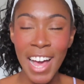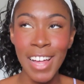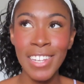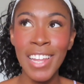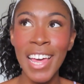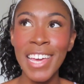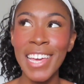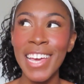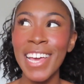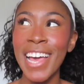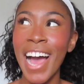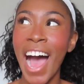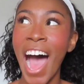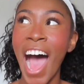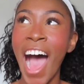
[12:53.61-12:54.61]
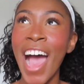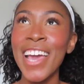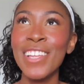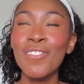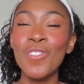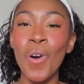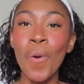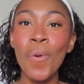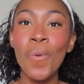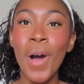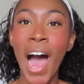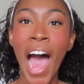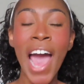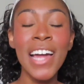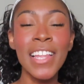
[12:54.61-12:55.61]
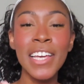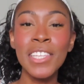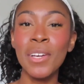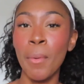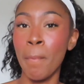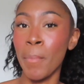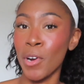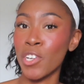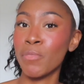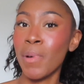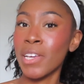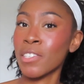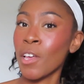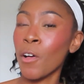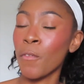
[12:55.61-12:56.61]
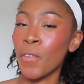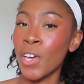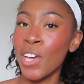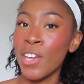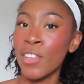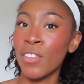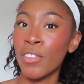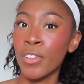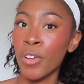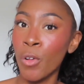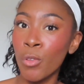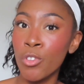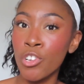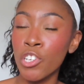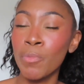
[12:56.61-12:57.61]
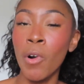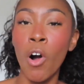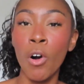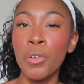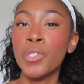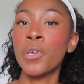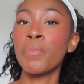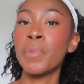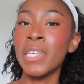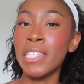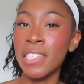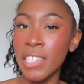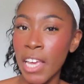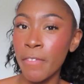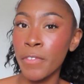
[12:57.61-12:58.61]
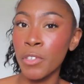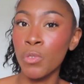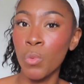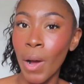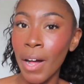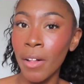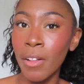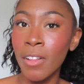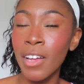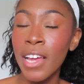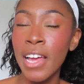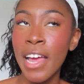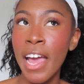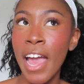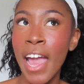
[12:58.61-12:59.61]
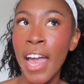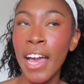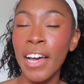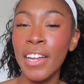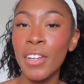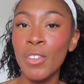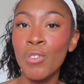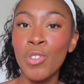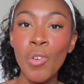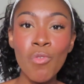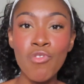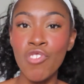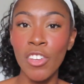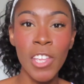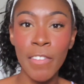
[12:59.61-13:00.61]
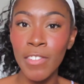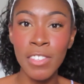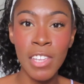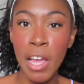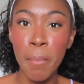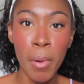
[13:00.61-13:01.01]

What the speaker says: Like I like to immerse myself into cultures but also be safe as well. And you don't just have to stay in